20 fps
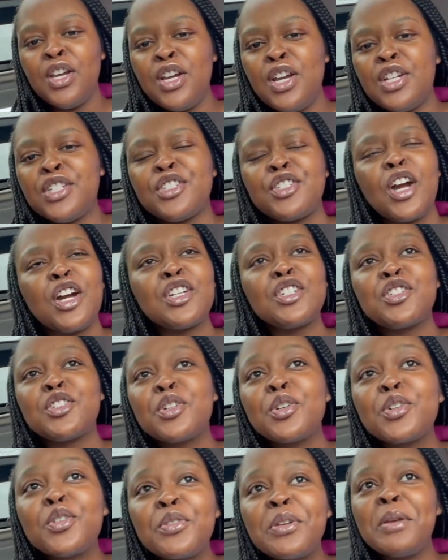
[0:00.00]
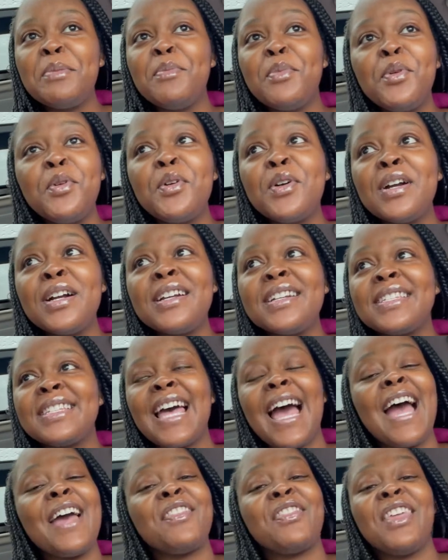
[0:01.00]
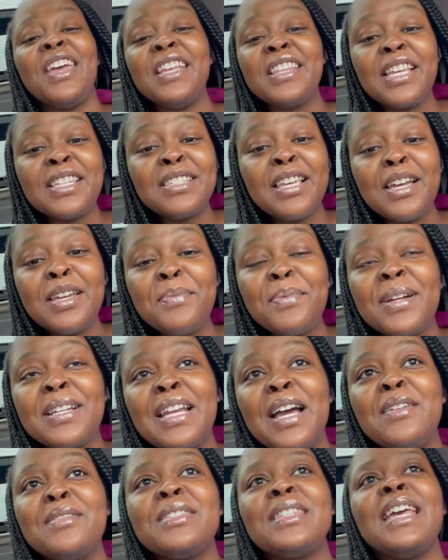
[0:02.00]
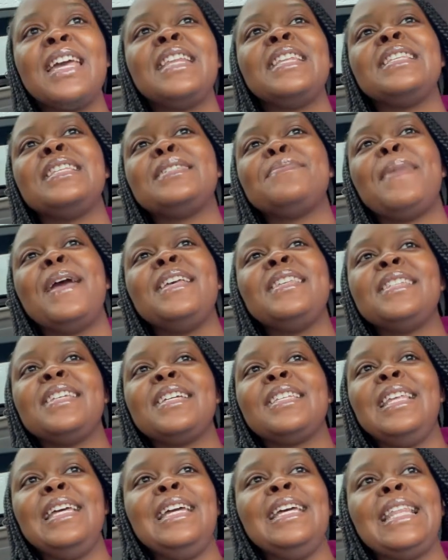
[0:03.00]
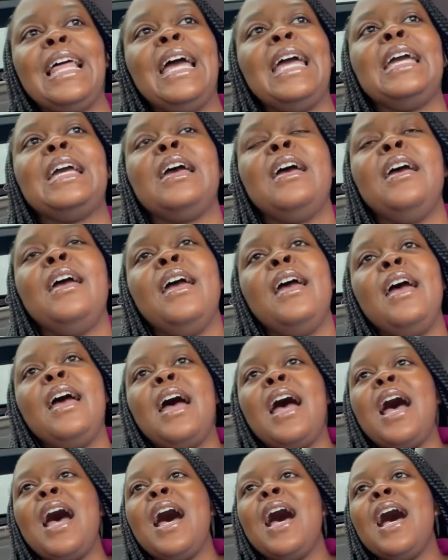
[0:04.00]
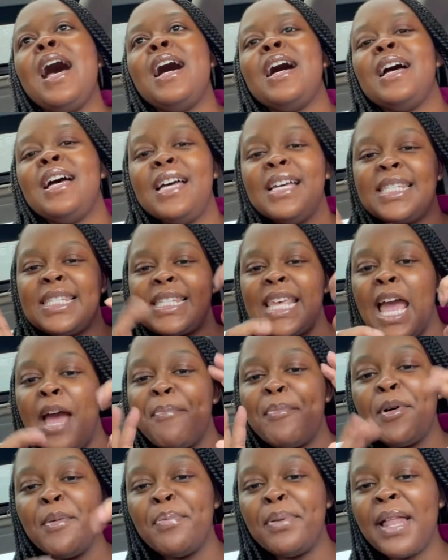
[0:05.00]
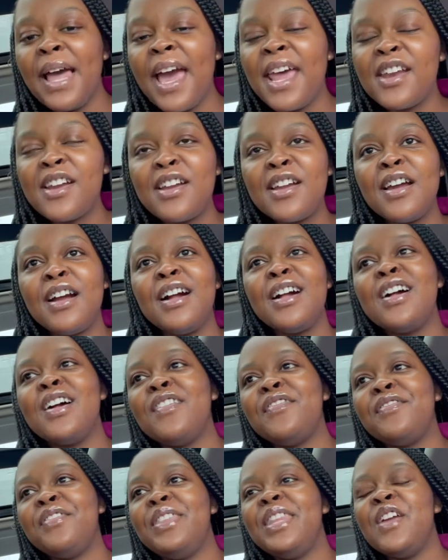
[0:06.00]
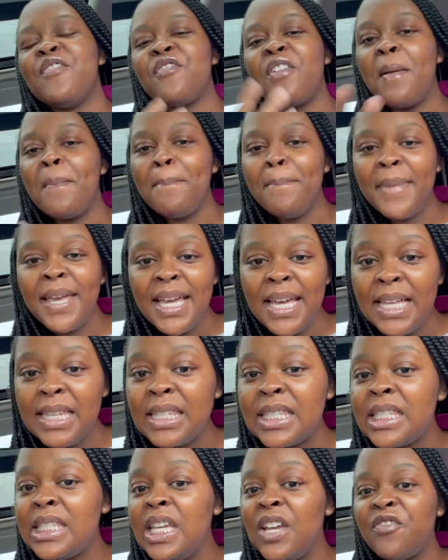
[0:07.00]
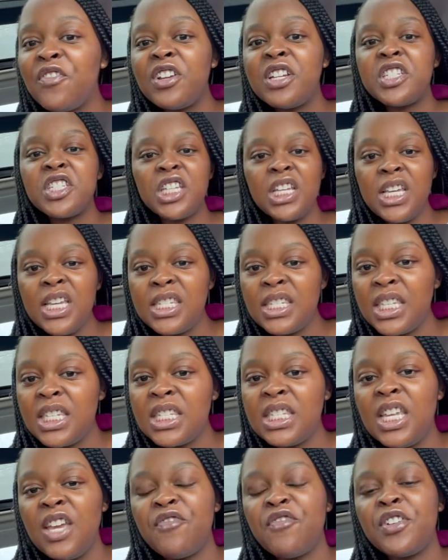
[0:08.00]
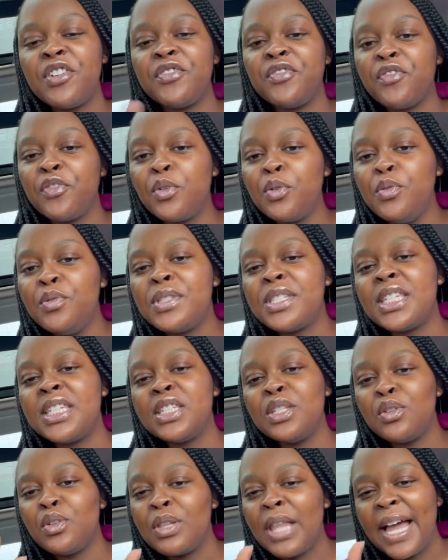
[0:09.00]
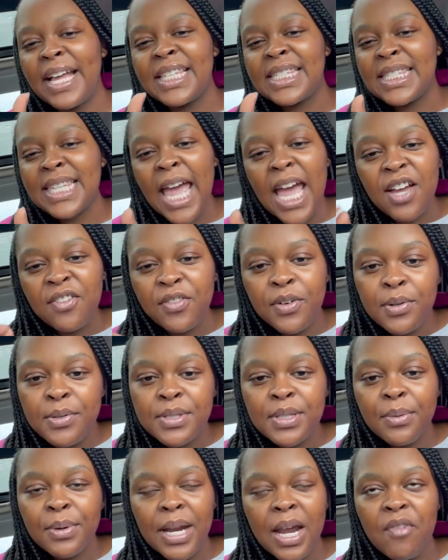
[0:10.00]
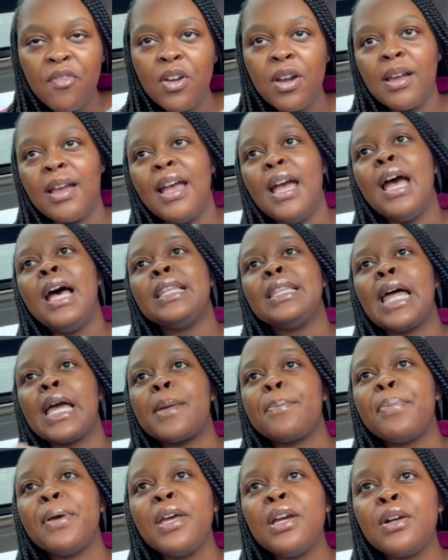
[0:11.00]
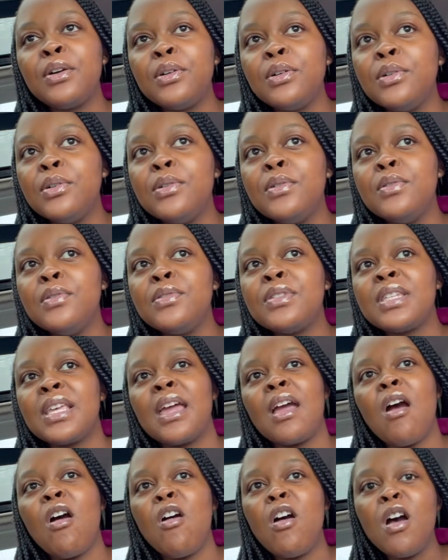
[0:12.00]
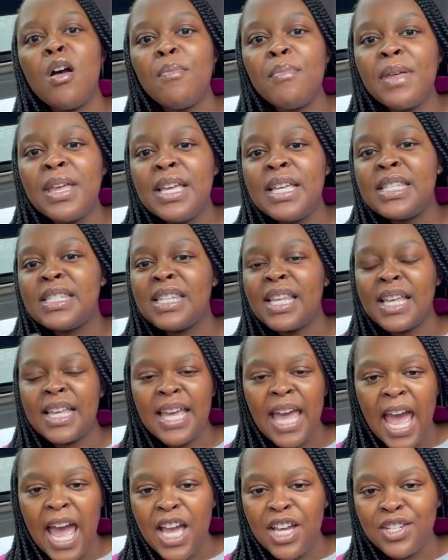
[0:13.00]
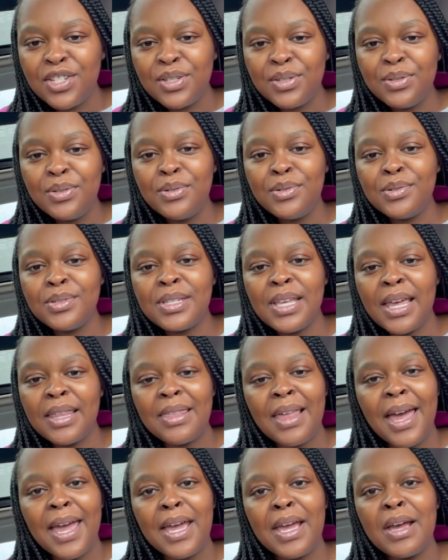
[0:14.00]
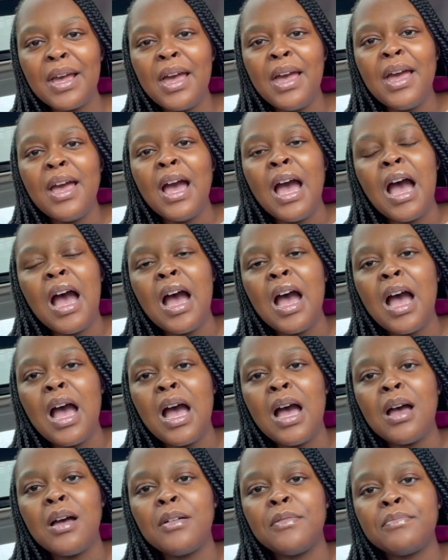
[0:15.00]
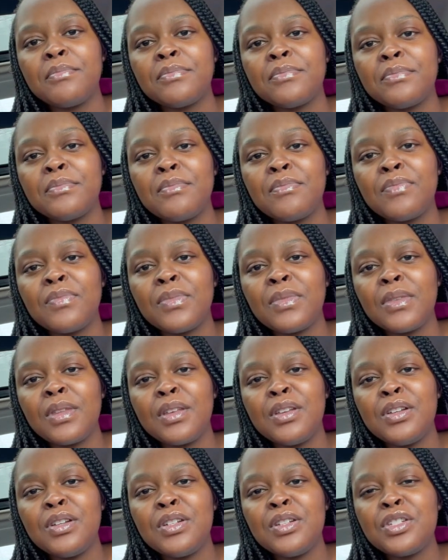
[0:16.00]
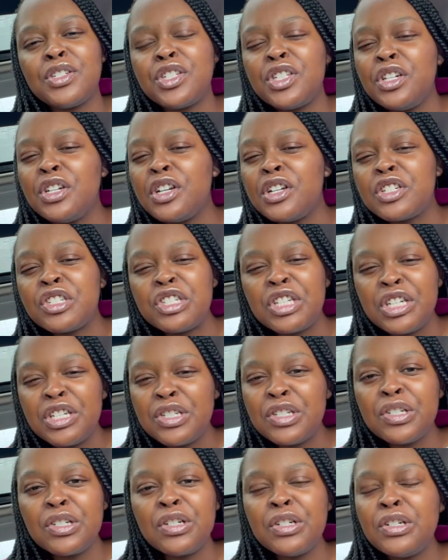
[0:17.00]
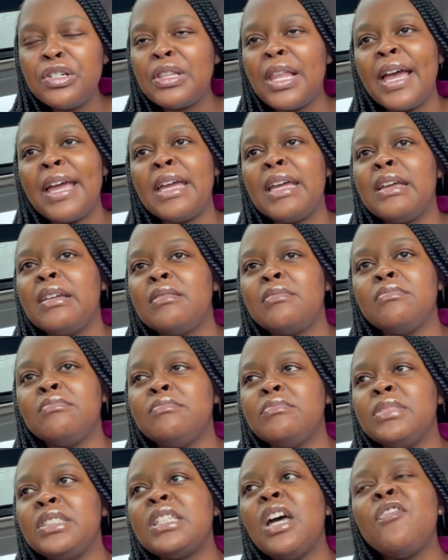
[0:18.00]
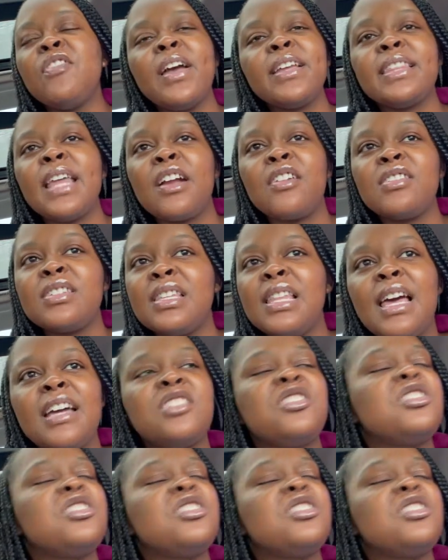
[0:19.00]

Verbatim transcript: charcuterie boards. I think that's how you pronounce it. And it's basically like a sample platter of different meats, different cheeses, different fruits, and little like snack foods or whatever, like pickles and almonds and cashews and like um sugared ginger, like stuff like that, crystallized